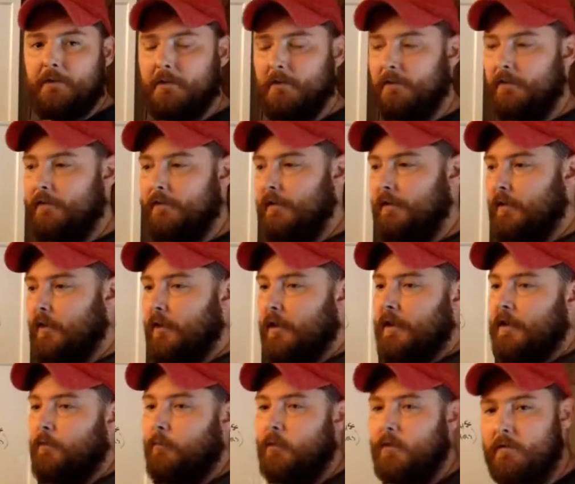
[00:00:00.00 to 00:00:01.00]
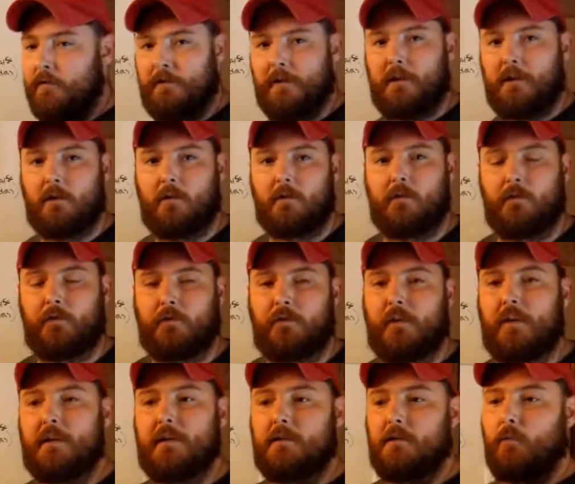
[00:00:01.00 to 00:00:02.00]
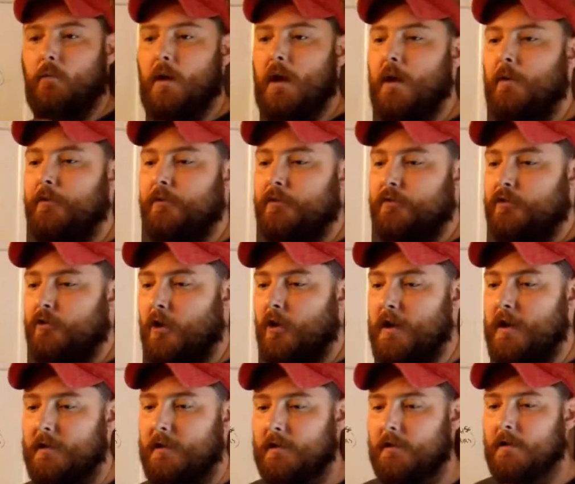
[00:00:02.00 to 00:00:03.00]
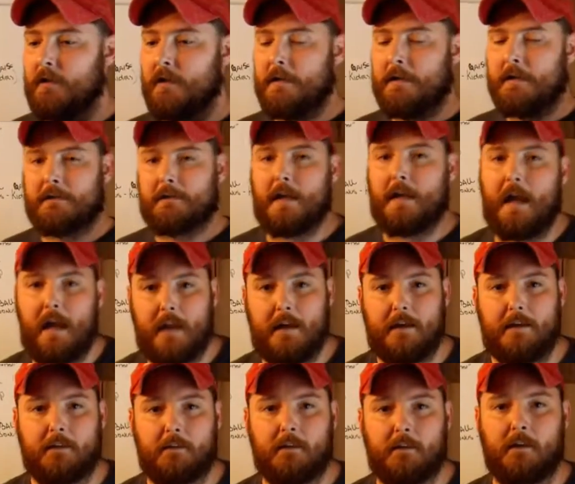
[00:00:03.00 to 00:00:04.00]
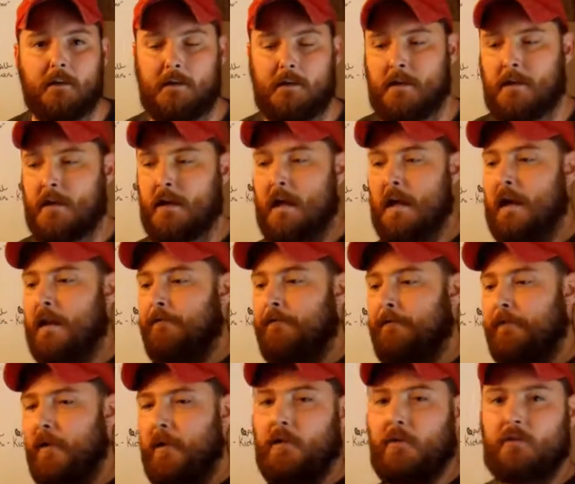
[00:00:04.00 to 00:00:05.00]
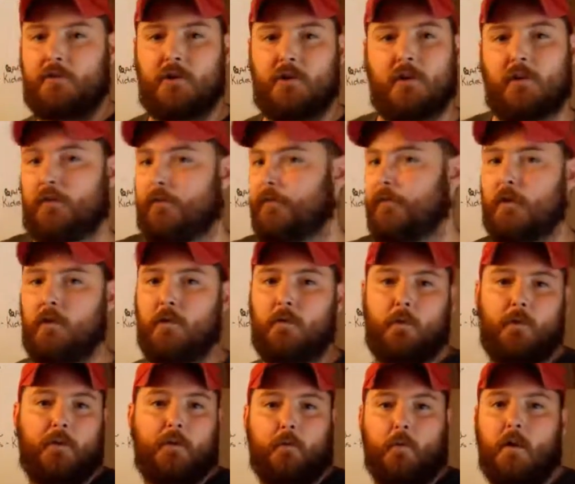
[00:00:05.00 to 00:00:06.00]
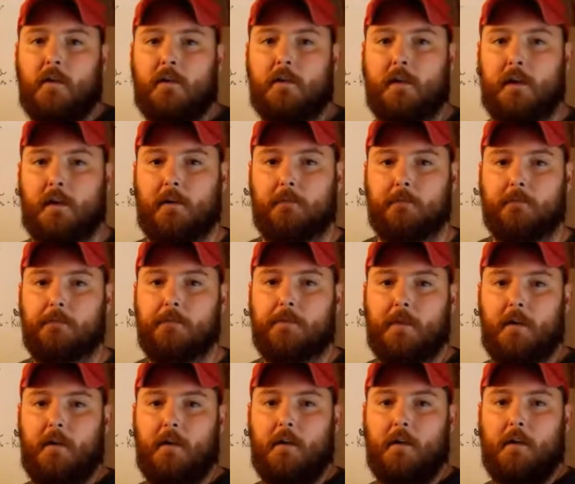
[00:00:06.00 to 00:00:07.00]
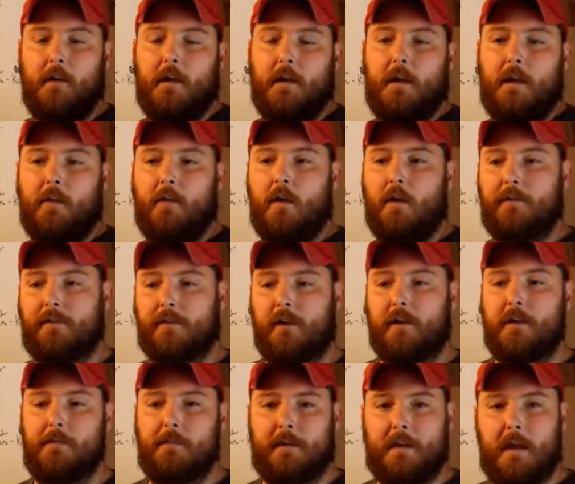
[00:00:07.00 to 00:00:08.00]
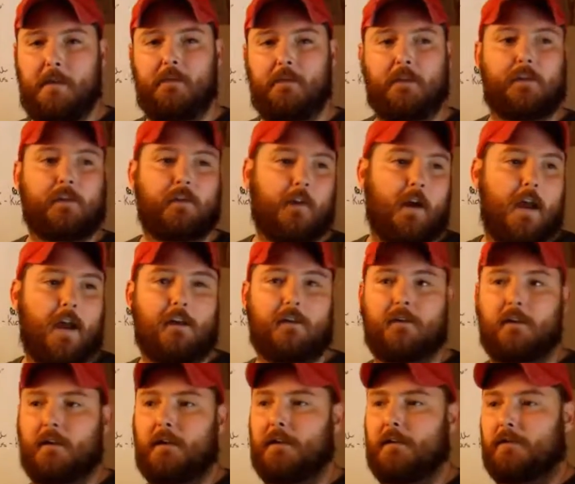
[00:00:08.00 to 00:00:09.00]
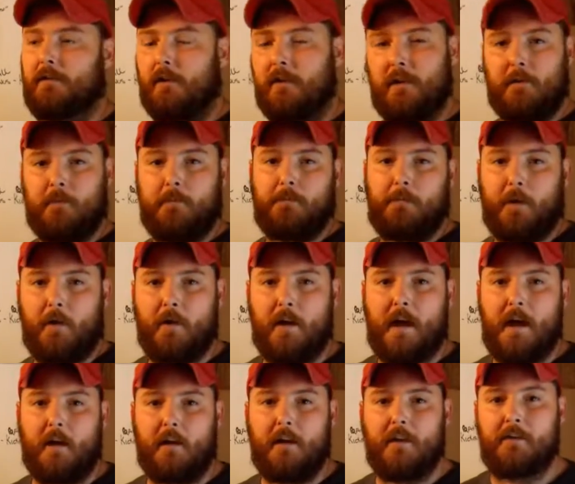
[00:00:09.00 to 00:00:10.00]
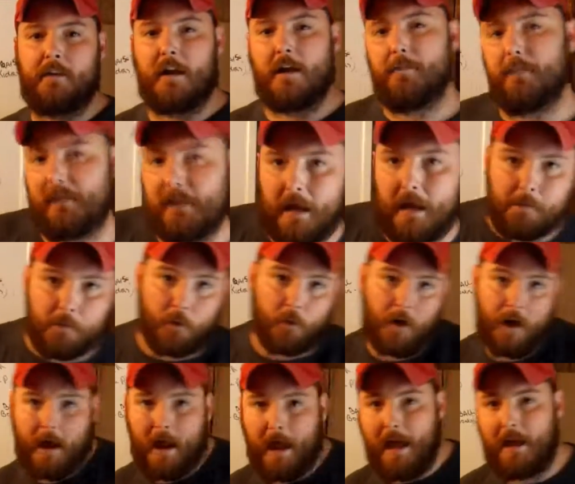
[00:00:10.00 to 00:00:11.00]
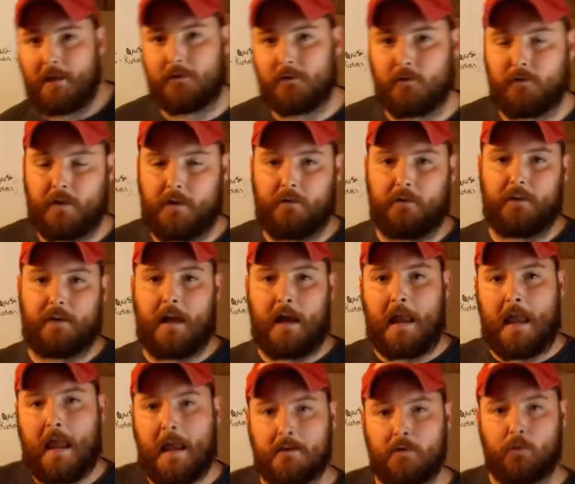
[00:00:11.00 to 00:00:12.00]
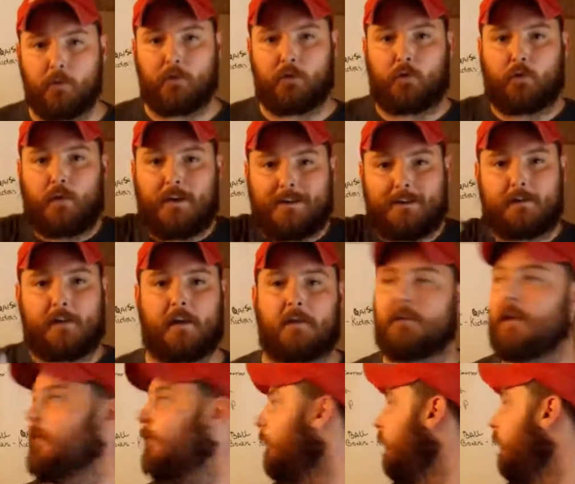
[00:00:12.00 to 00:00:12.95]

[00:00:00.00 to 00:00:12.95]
So keep this all in check. You always have to consider. And in one video you've seen where I was training Kane, and at first just food was working. And then all of a sudden he became distracted. He started getting burnt out.